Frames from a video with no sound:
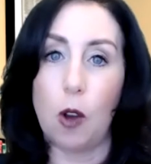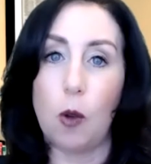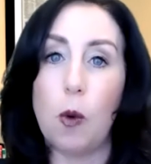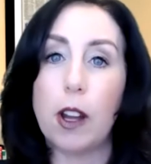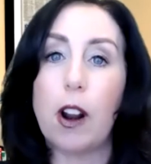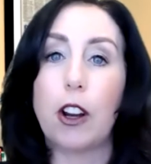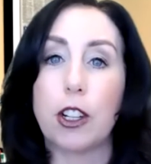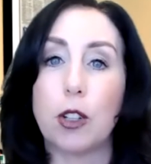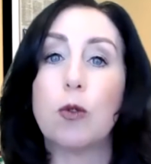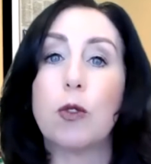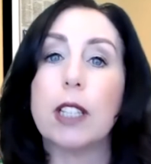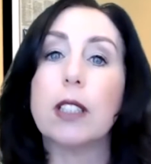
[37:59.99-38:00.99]
What are
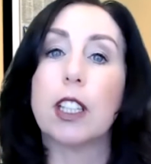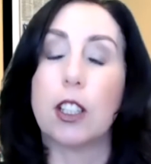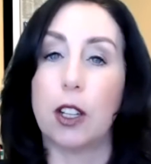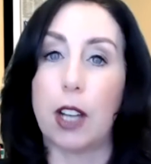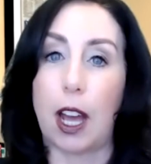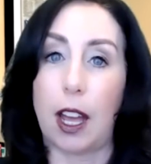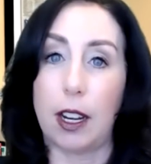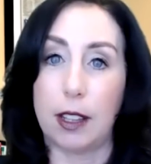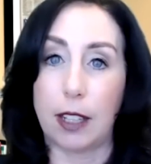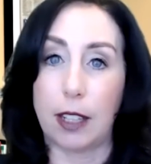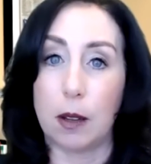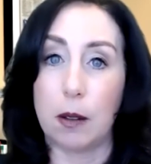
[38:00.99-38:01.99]
you really good at
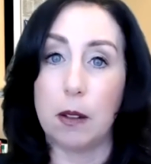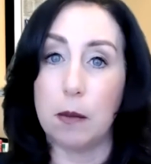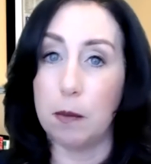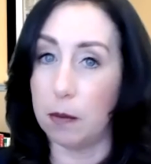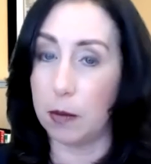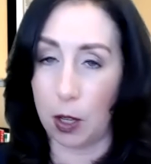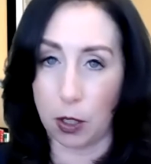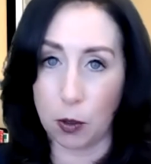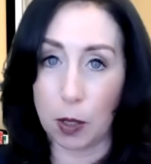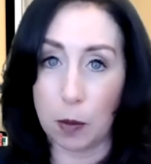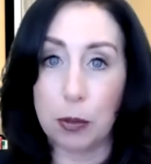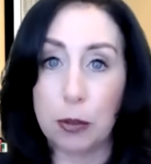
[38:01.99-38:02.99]
that's you know you
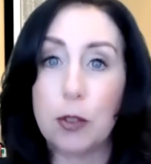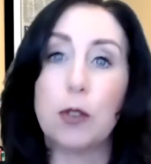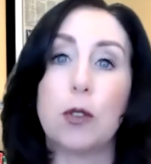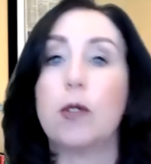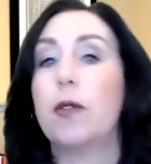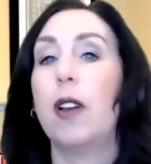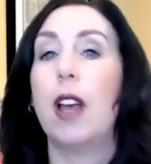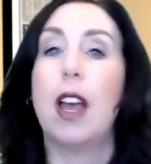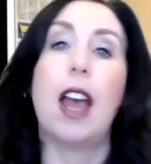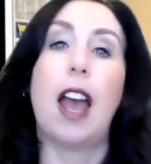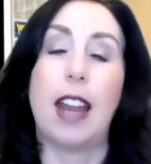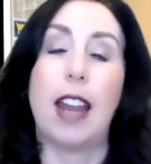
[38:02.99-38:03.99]
can prove
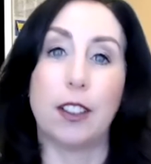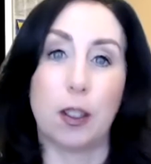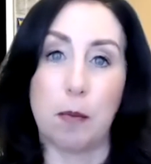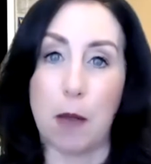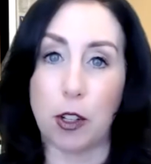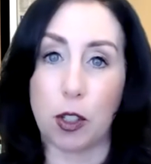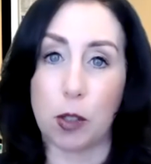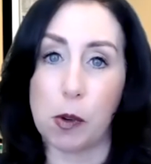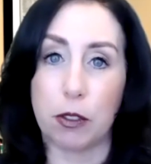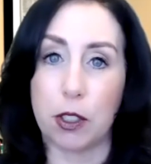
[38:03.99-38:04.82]
and has a measurable